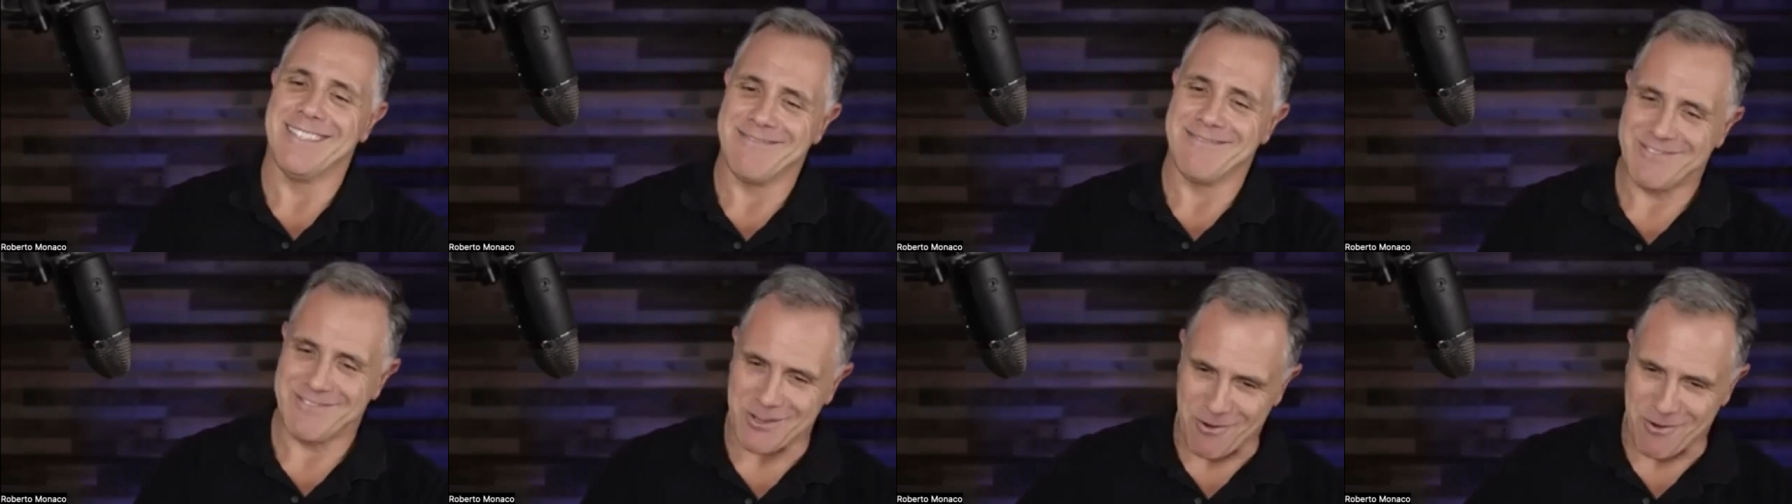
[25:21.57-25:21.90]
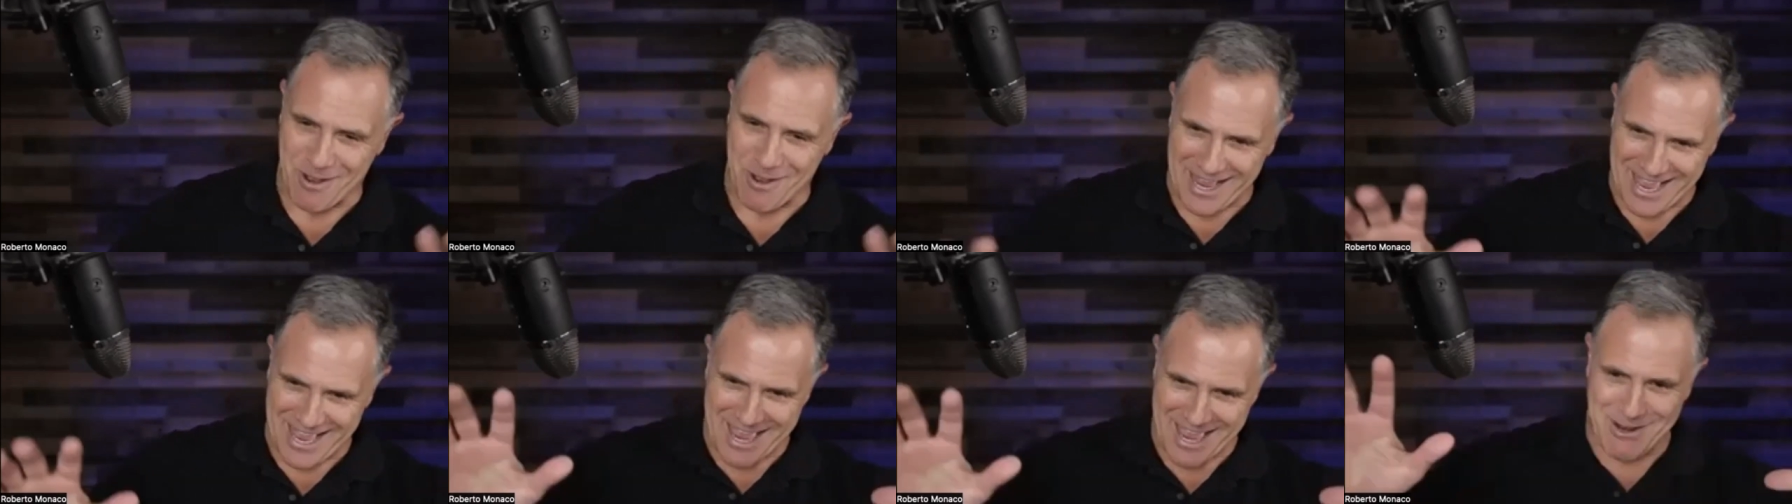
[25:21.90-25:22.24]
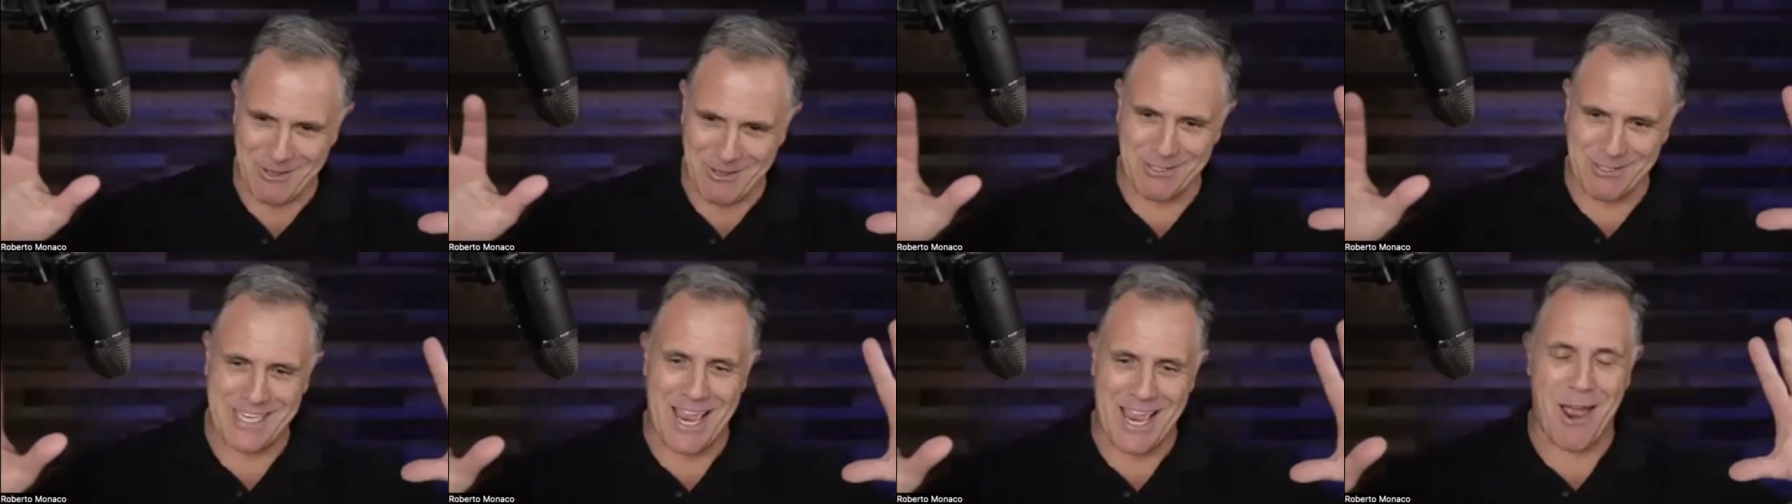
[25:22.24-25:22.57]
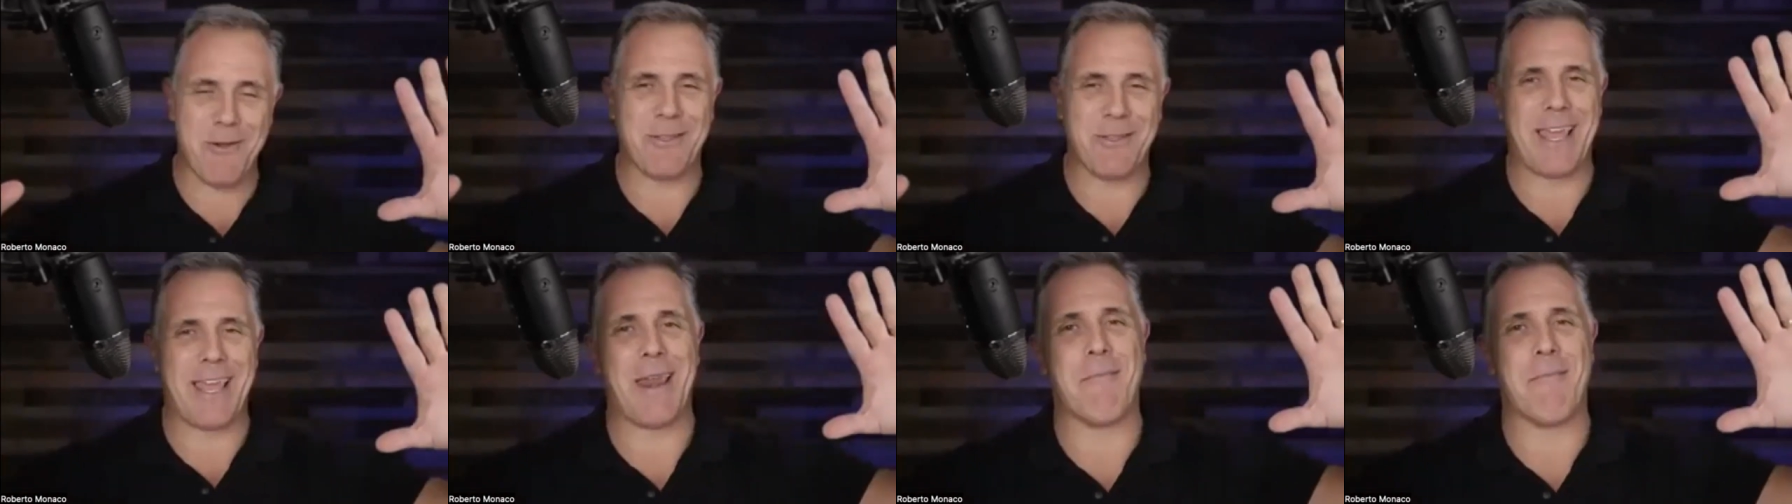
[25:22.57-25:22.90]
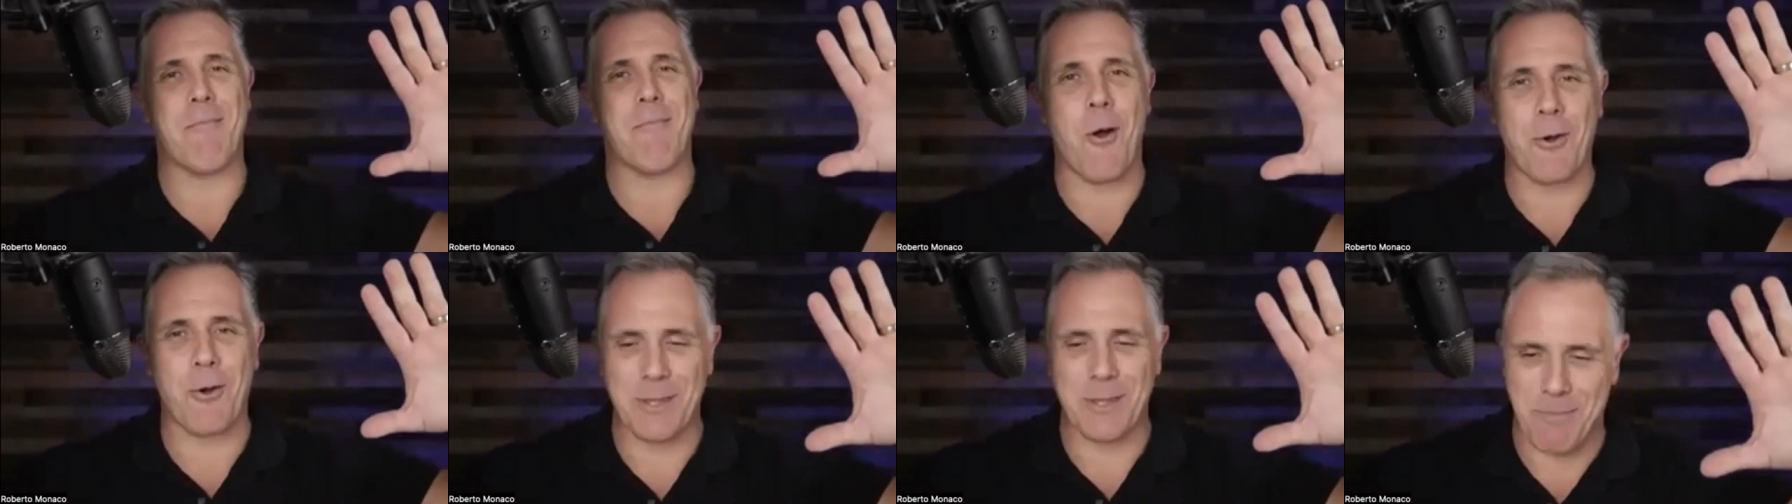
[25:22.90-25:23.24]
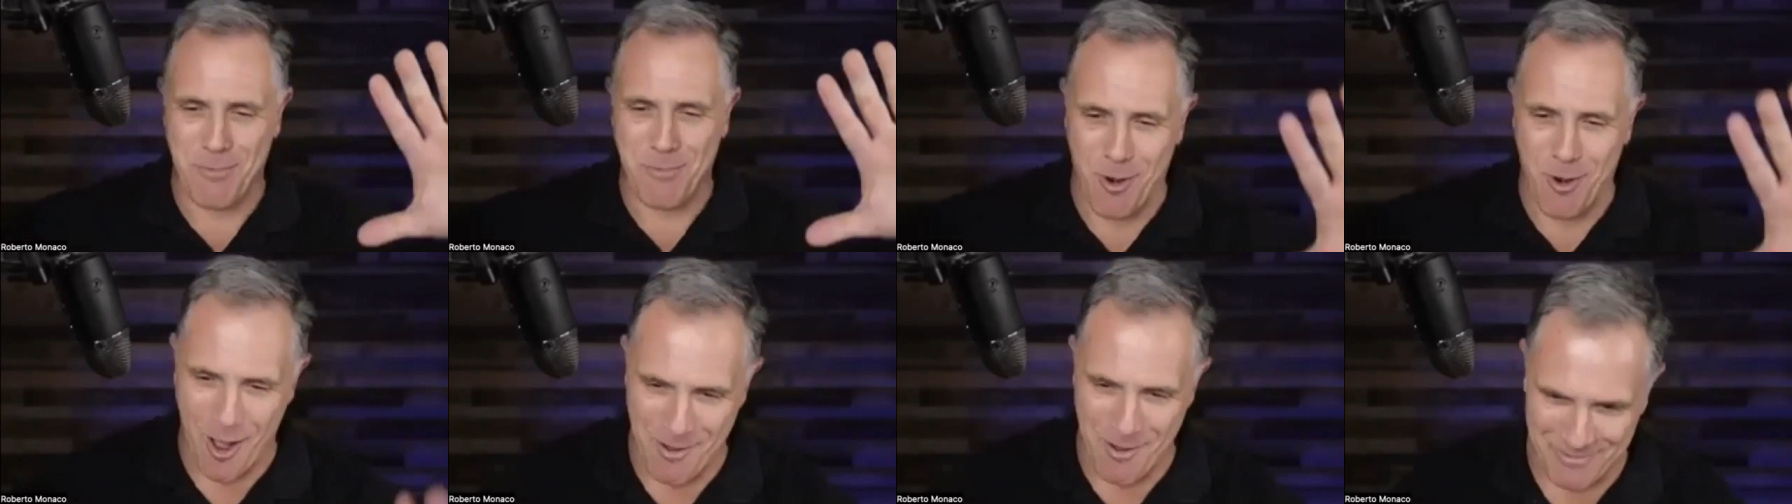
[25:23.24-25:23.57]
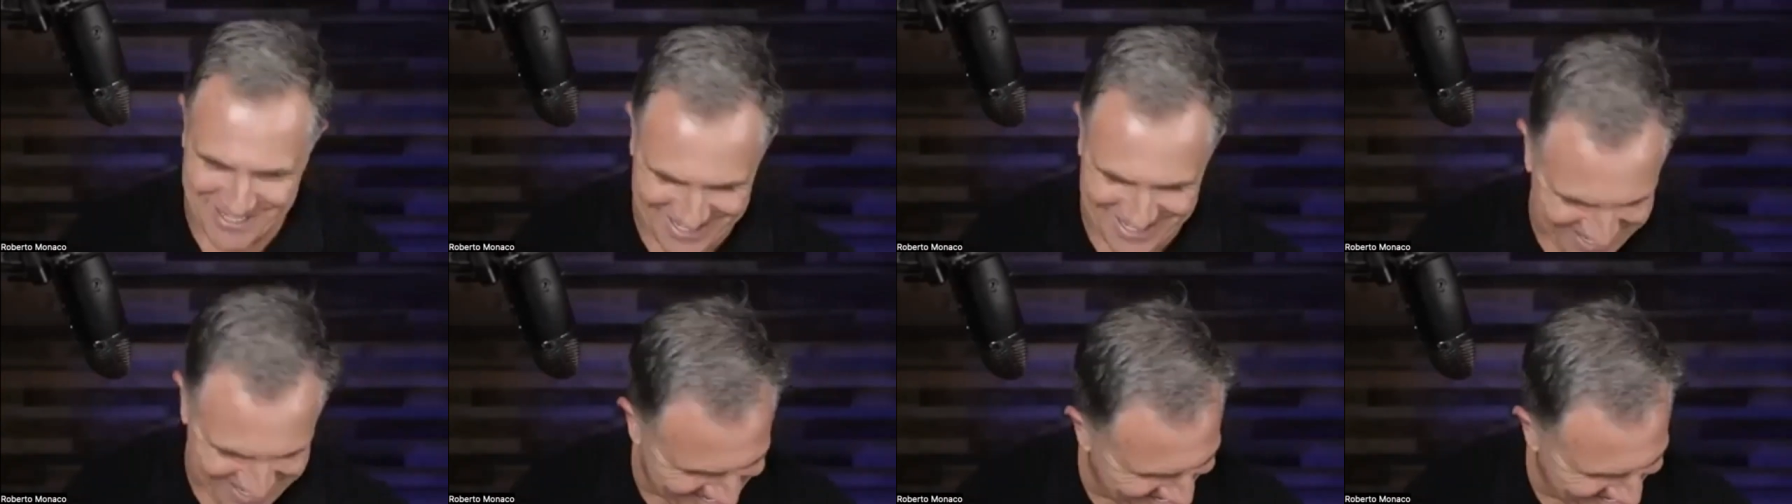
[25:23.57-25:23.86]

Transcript: so I hate to tell you that I broke the promise.